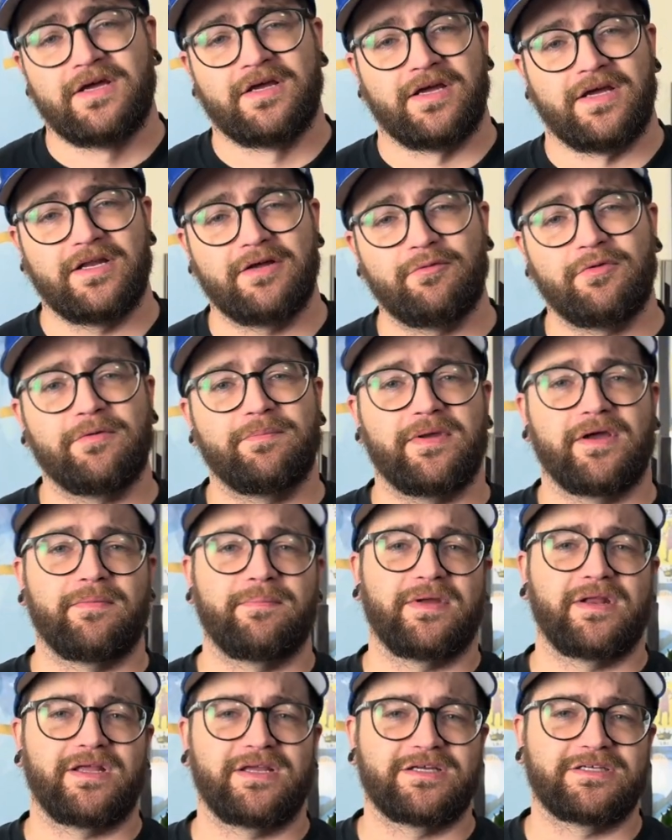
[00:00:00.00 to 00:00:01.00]
it will be a
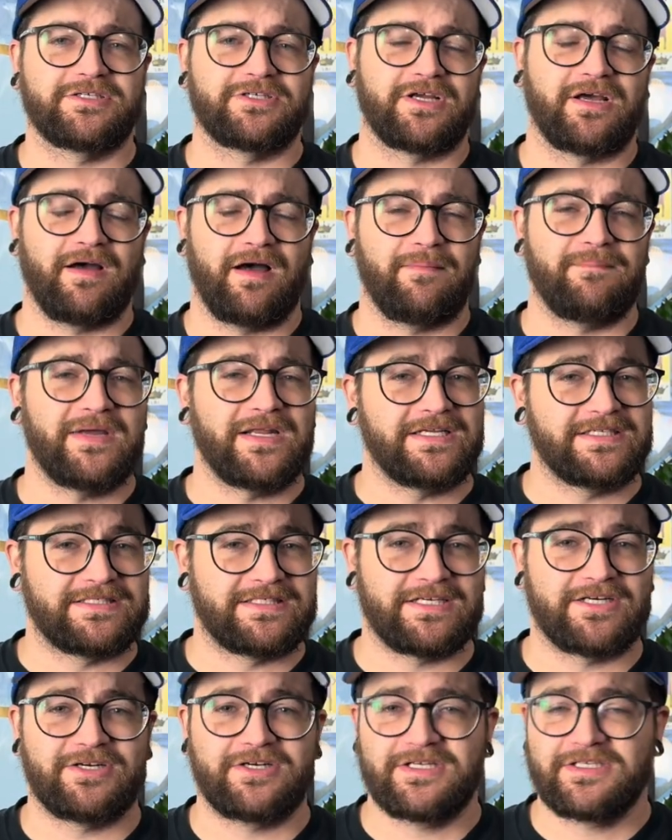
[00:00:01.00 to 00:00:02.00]
mini uh, mini
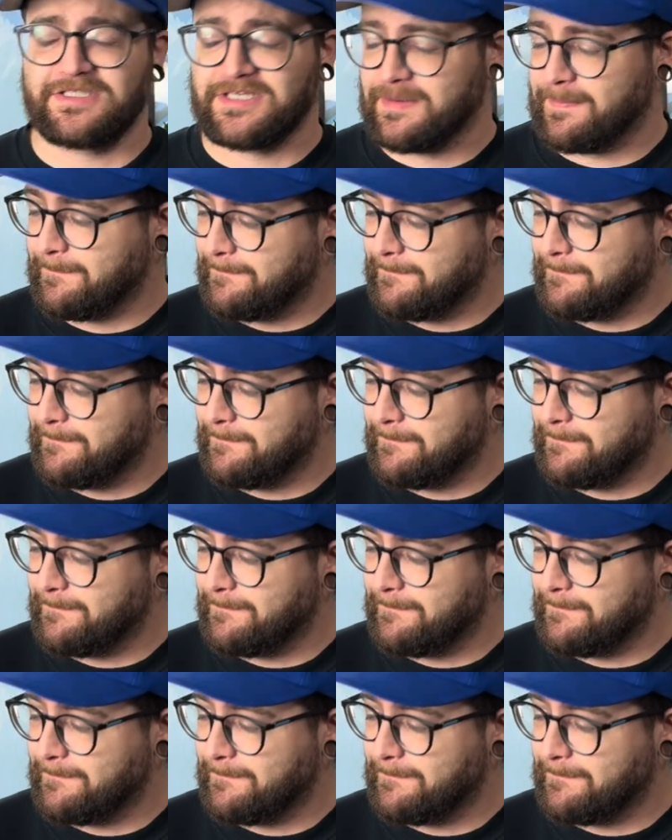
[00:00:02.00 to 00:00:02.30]
series.